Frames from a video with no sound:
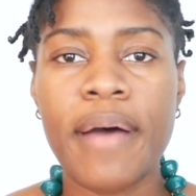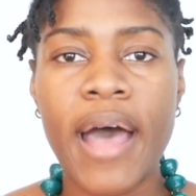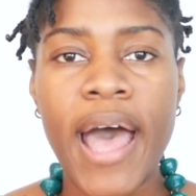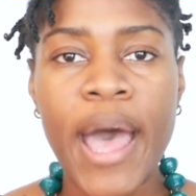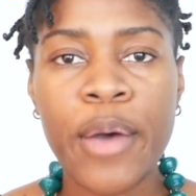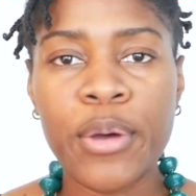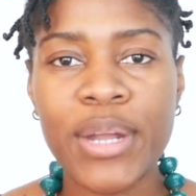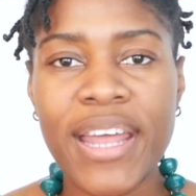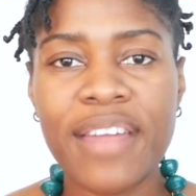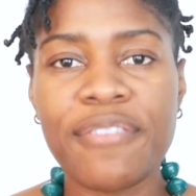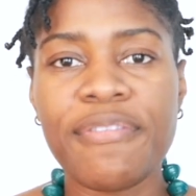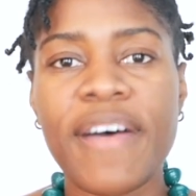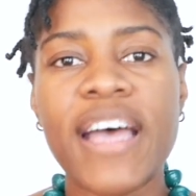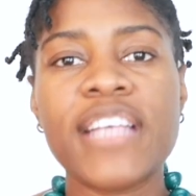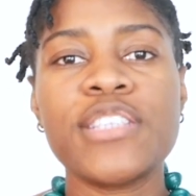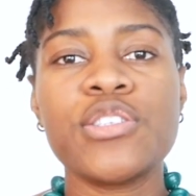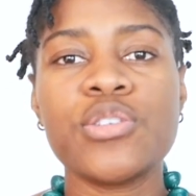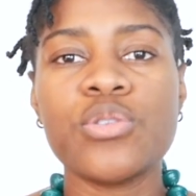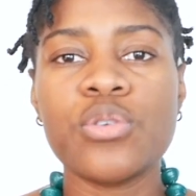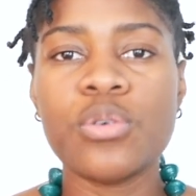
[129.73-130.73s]
I would
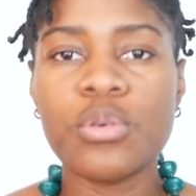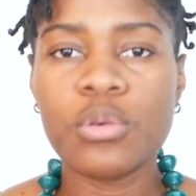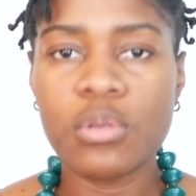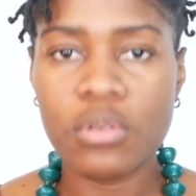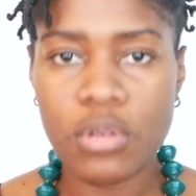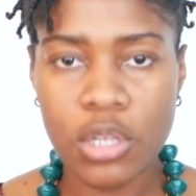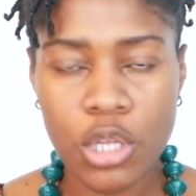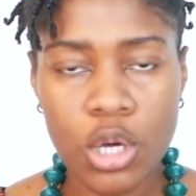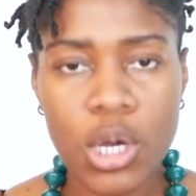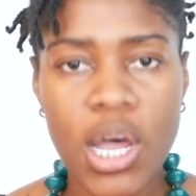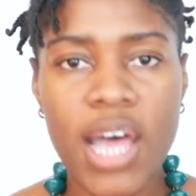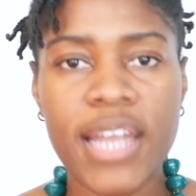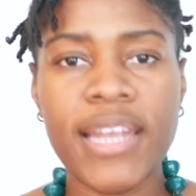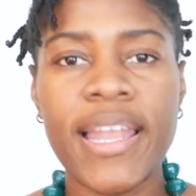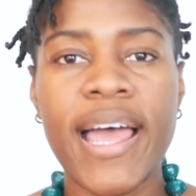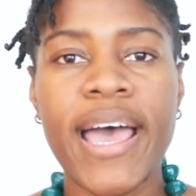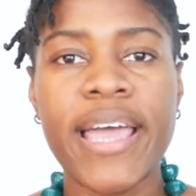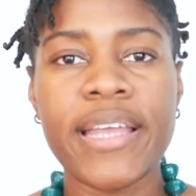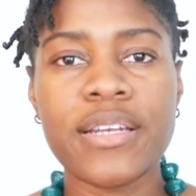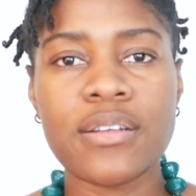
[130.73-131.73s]
advise you, look
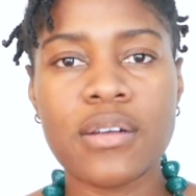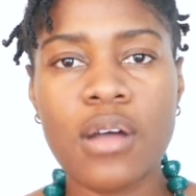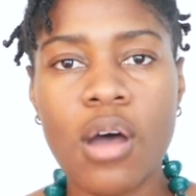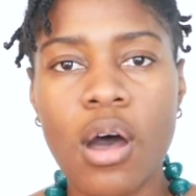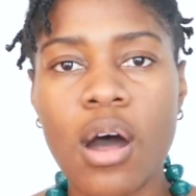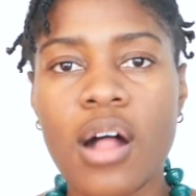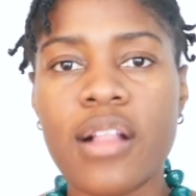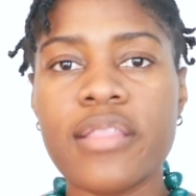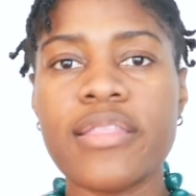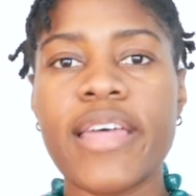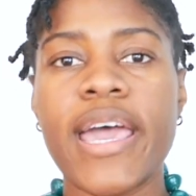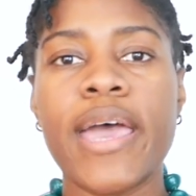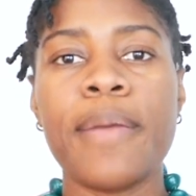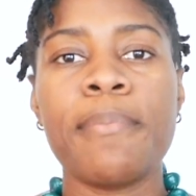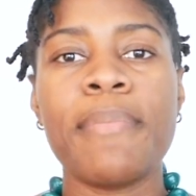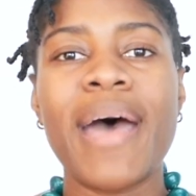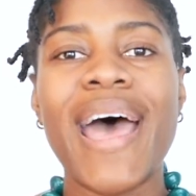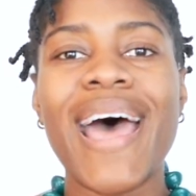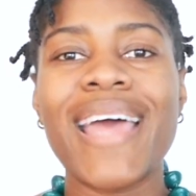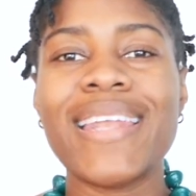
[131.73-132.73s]
online, call
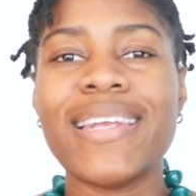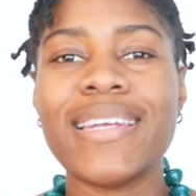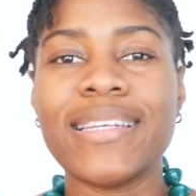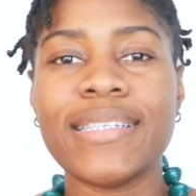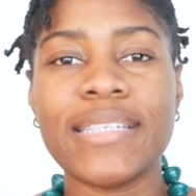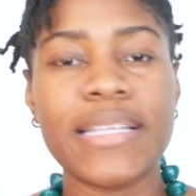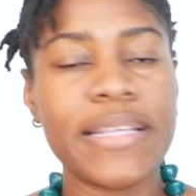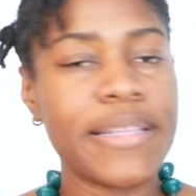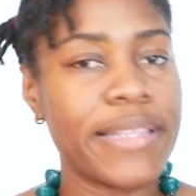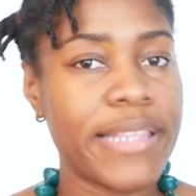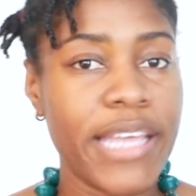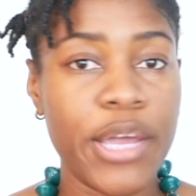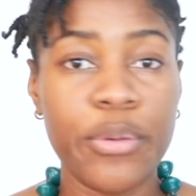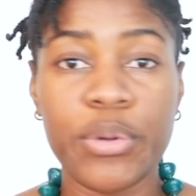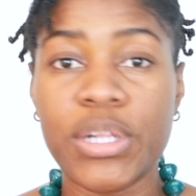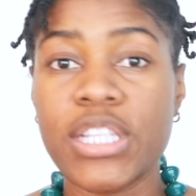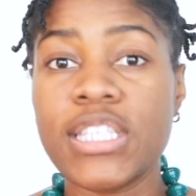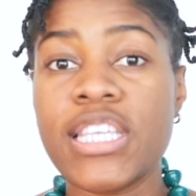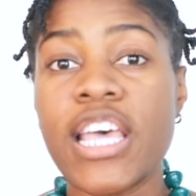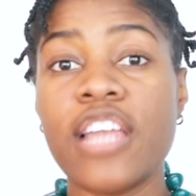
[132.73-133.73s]
them, and they
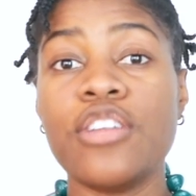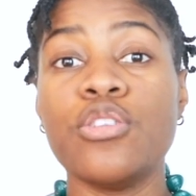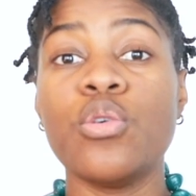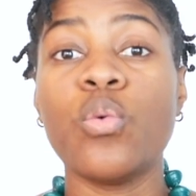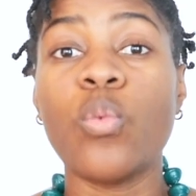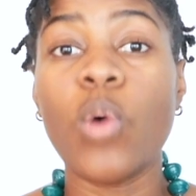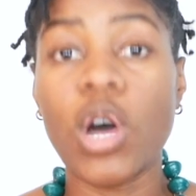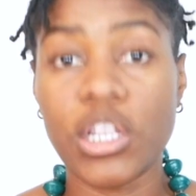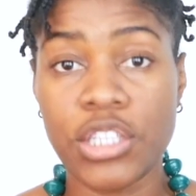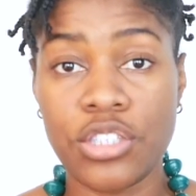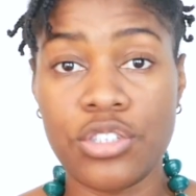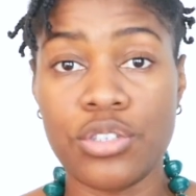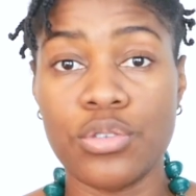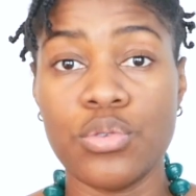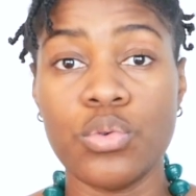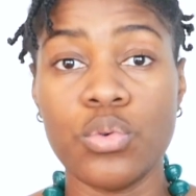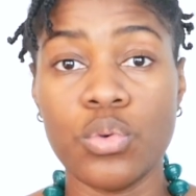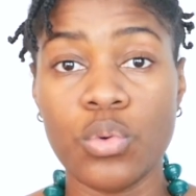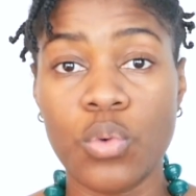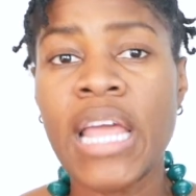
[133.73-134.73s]
will tell you what to
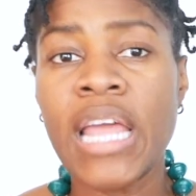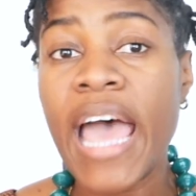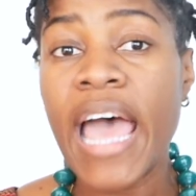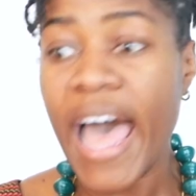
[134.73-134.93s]
do.